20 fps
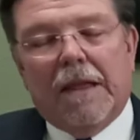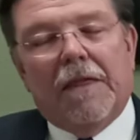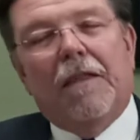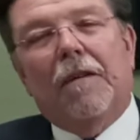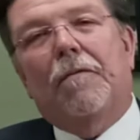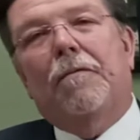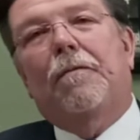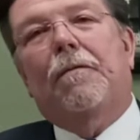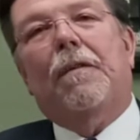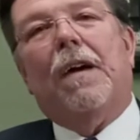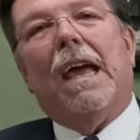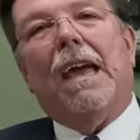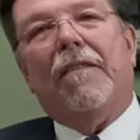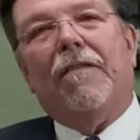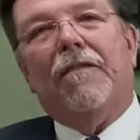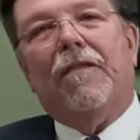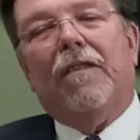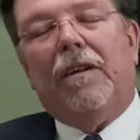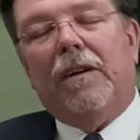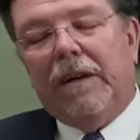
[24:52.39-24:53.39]
The
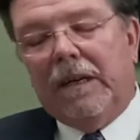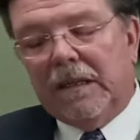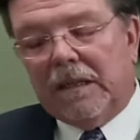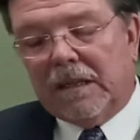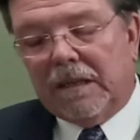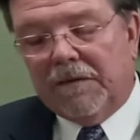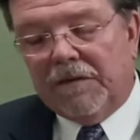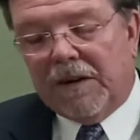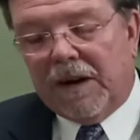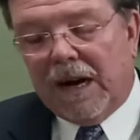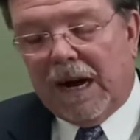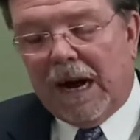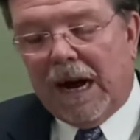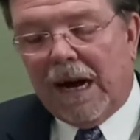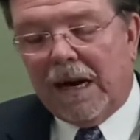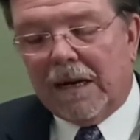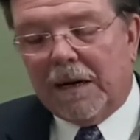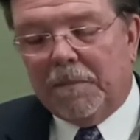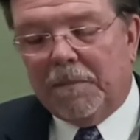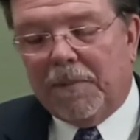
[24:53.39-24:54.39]
faithfulness of God